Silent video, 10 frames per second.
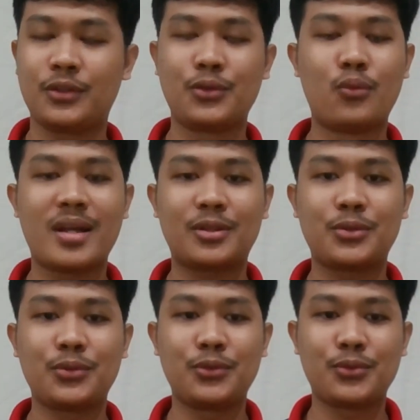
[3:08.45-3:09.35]
you
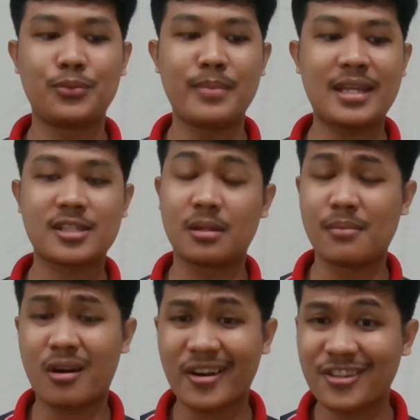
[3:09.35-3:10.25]
want to make
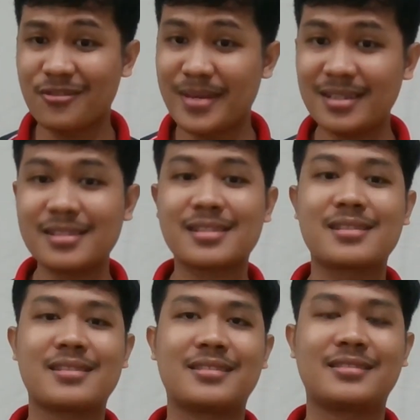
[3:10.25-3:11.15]
some arguments